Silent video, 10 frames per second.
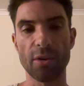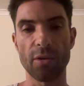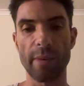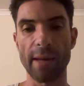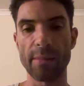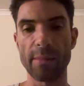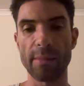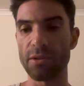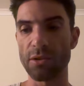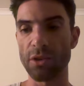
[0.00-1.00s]
Or
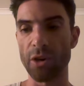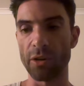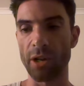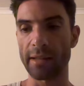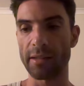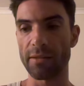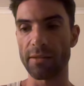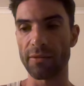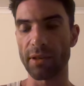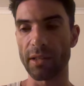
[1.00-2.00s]
maybe you don't like the
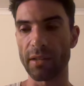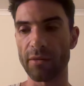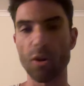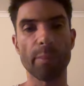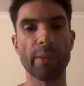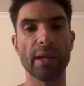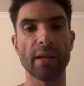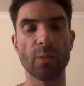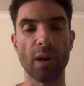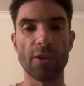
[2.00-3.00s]
feeling of not being
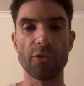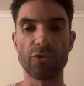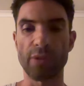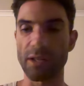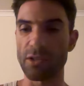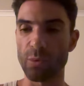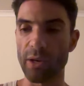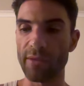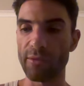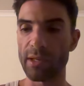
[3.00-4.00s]
the one who drinks, or
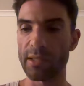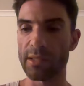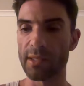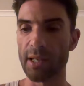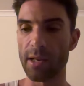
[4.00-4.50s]
whatever it is,